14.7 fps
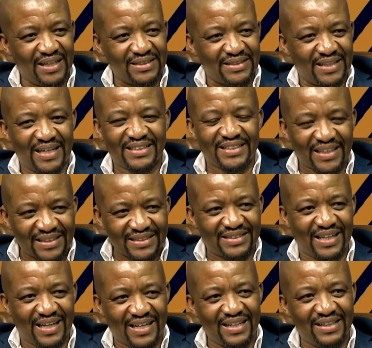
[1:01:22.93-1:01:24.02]
that is
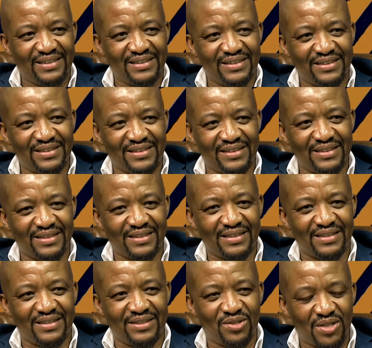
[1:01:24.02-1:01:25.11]
exactly,
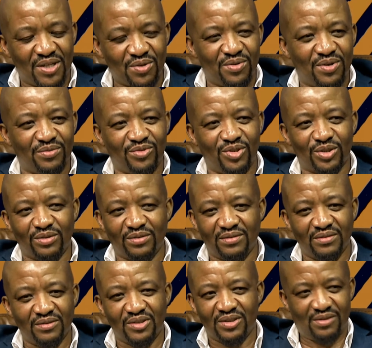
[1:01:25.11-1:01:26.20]
he could have just
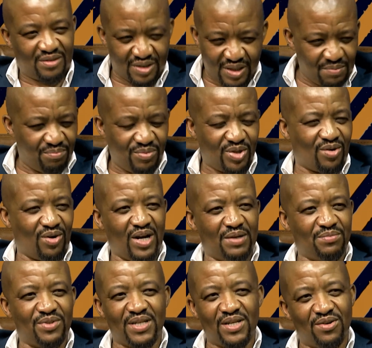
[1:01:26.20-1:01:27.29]
simply
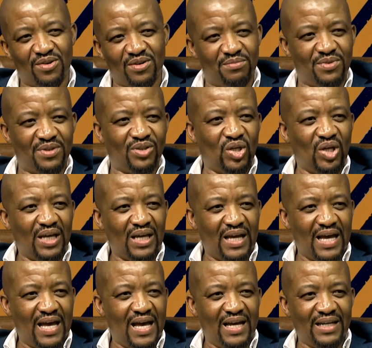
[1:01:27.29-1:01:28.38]
collapsed the economy
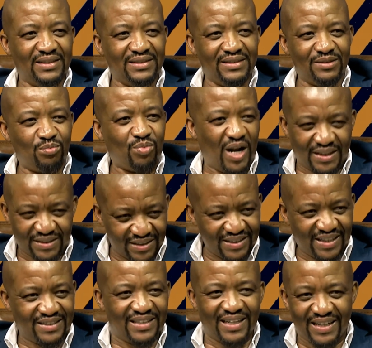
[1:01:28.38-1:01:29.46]
and plunged the
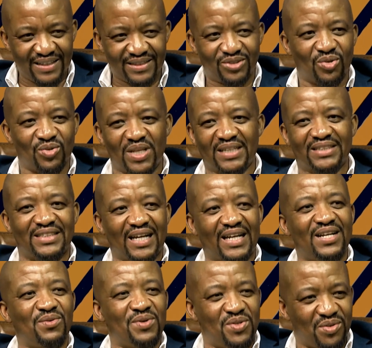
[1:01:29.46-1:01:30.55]
entire. So that's
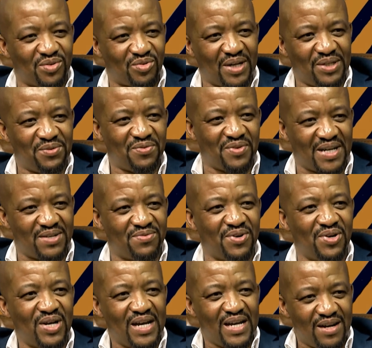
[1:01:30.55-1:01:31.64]
exactly what we were trying to fight for,
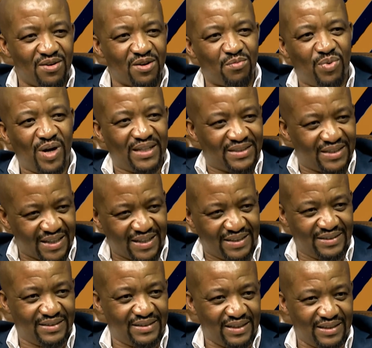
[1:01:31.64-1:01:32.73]
not plunge a
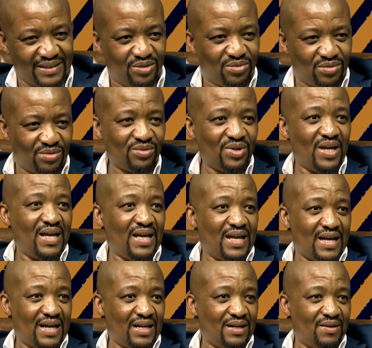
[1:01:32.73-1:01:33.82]
country into
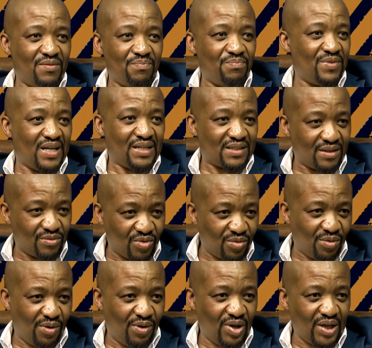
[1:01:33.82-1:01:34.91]
a civil
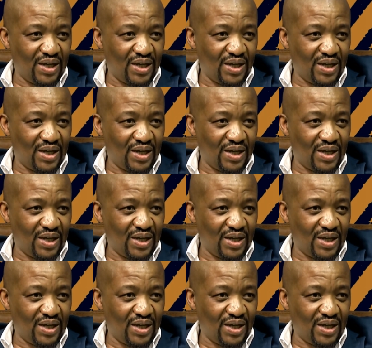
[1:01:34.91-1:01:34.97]
war.